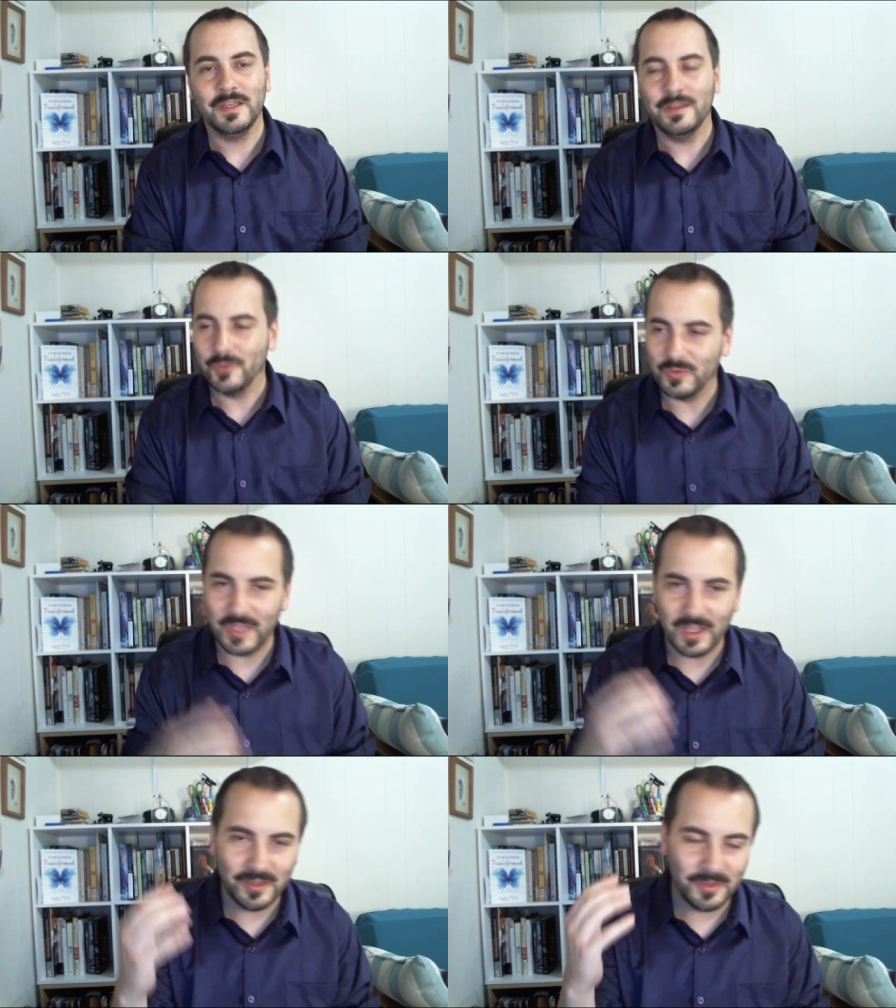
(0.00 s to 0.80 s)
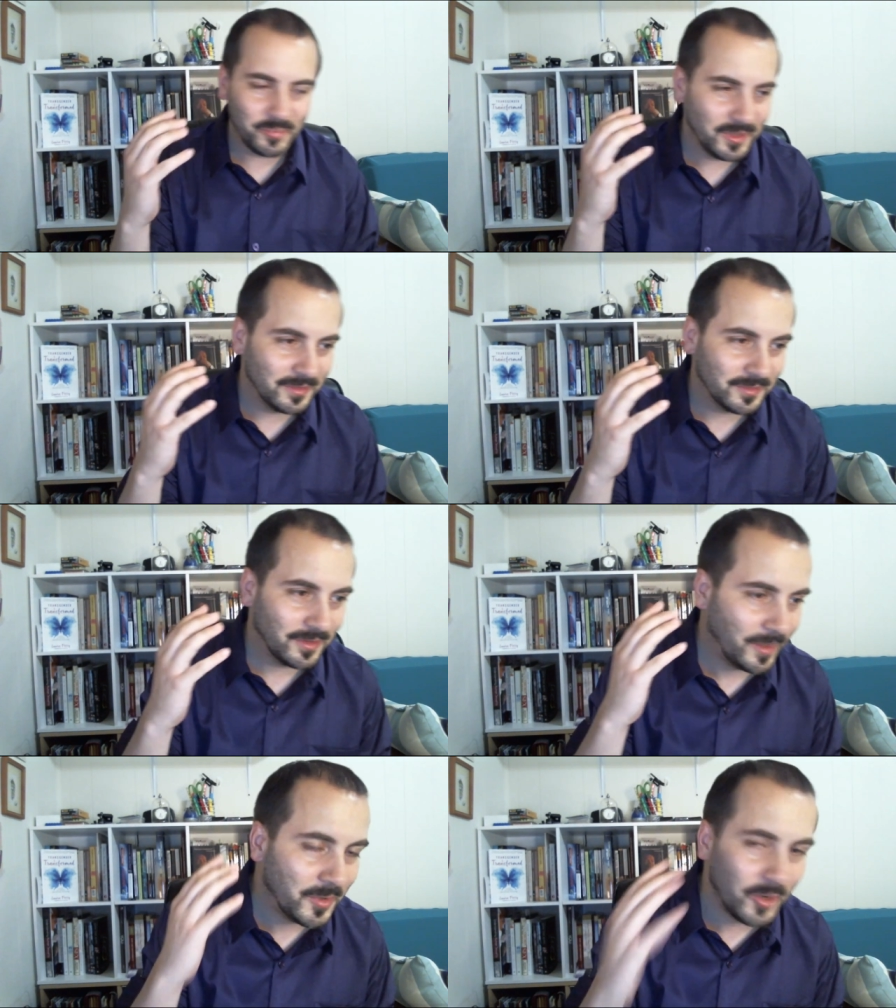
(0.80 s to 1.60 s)
If you attended, please
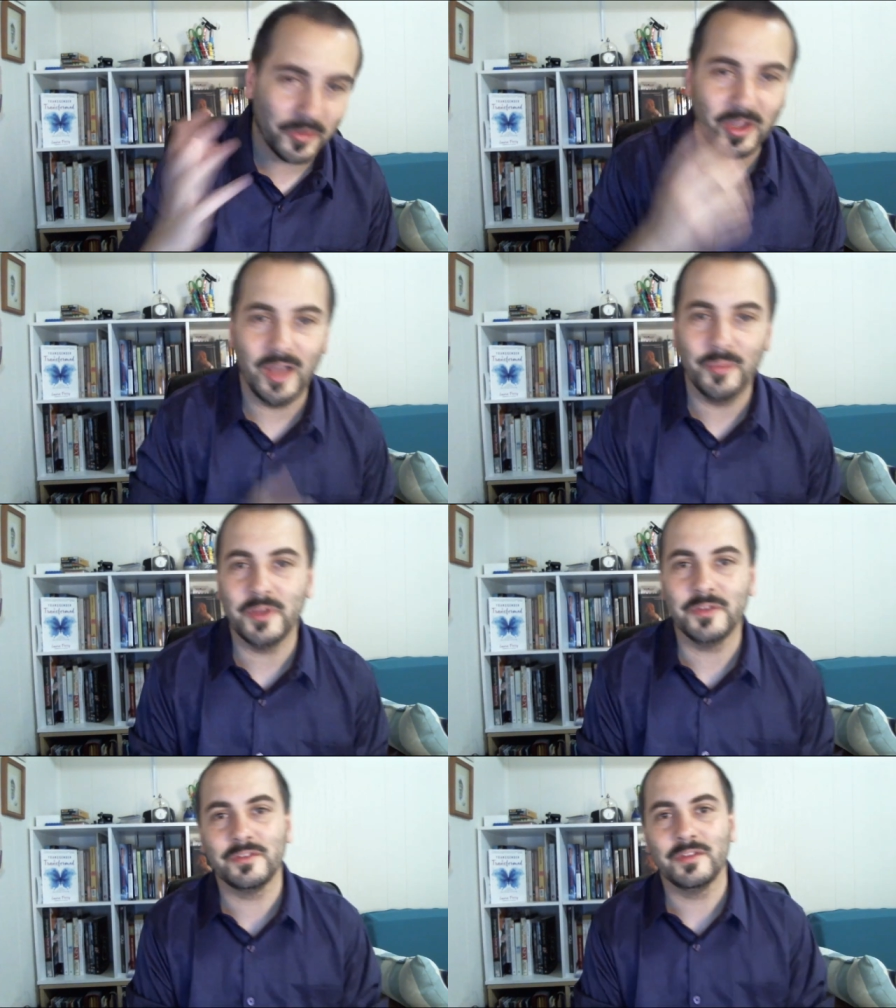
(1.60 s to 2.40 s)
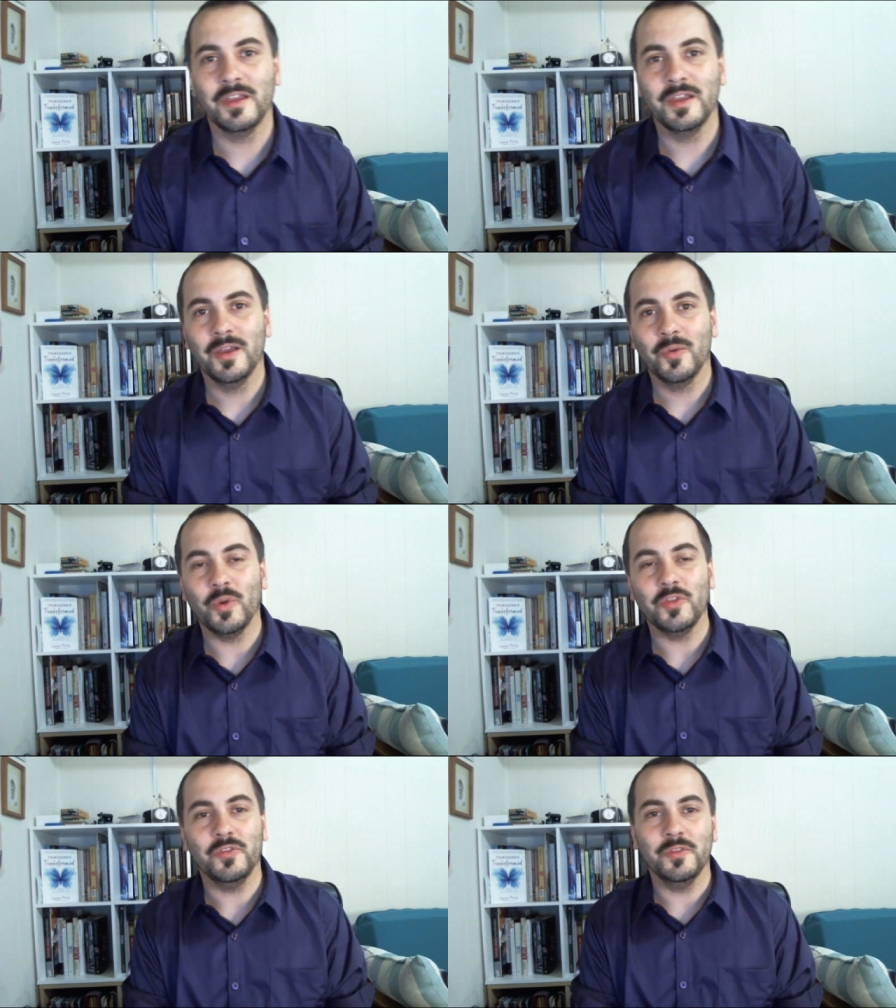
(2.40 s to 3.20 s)
let me know in the comments
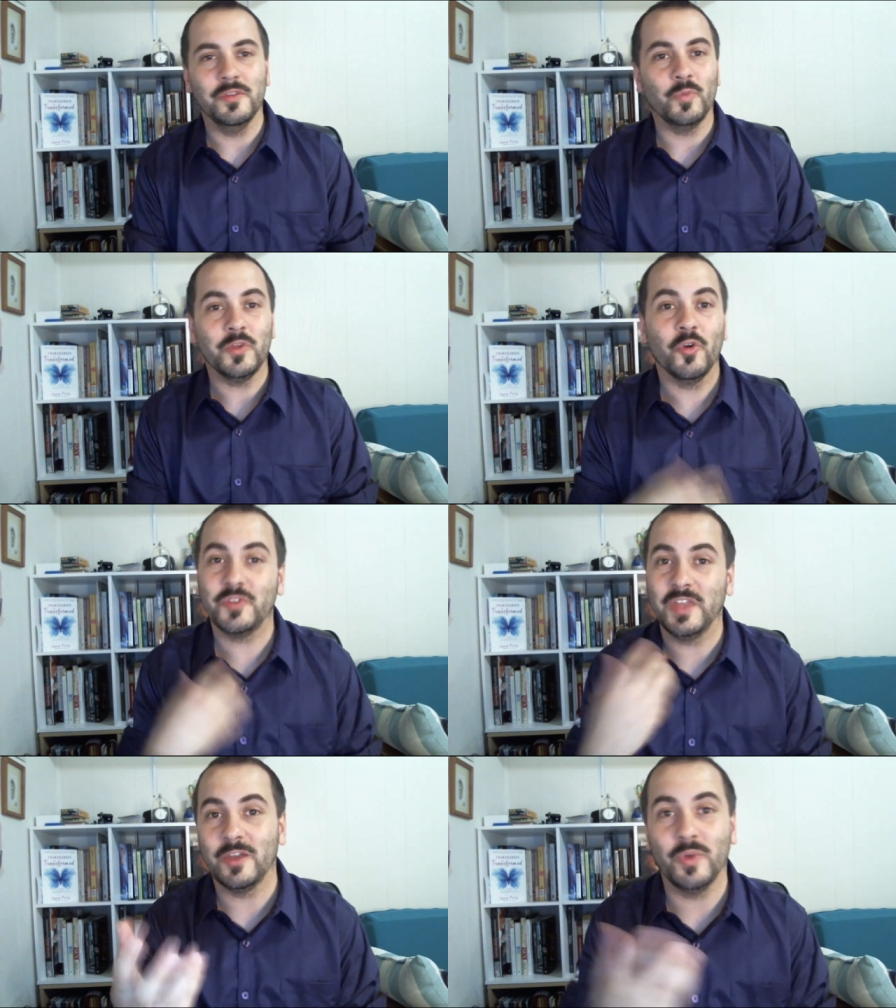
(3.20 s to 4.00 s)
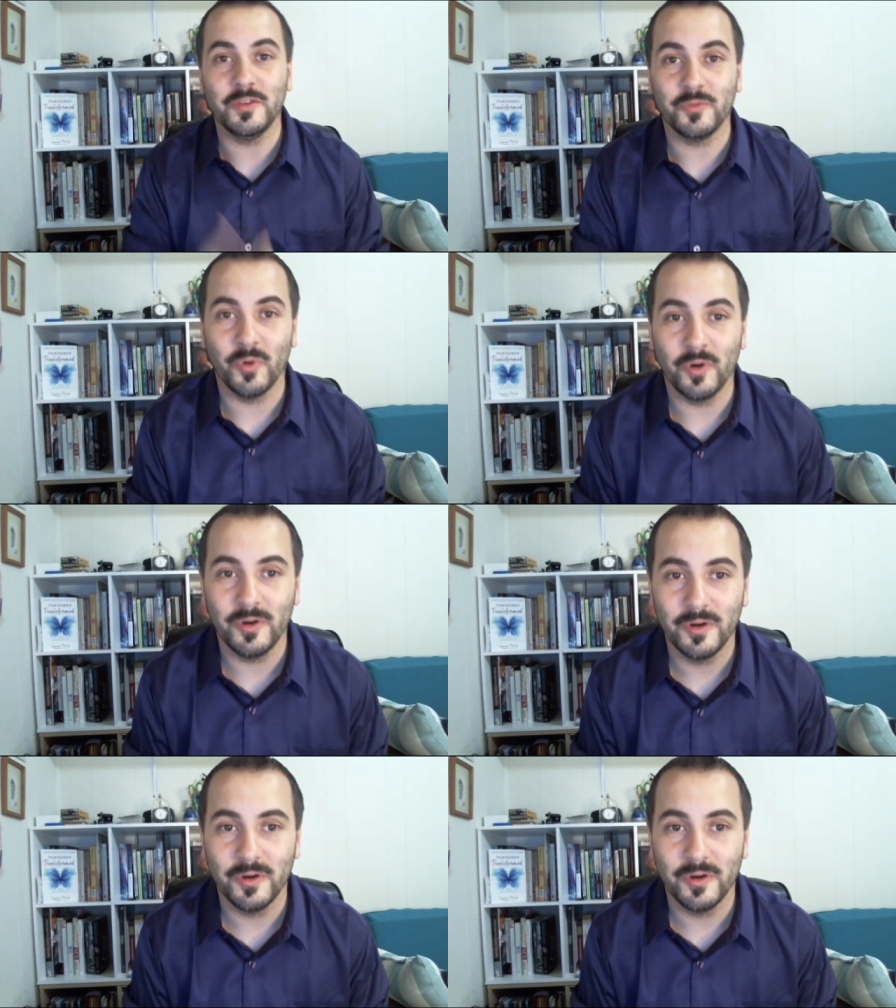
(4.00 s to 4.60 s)
what what your takeaways were.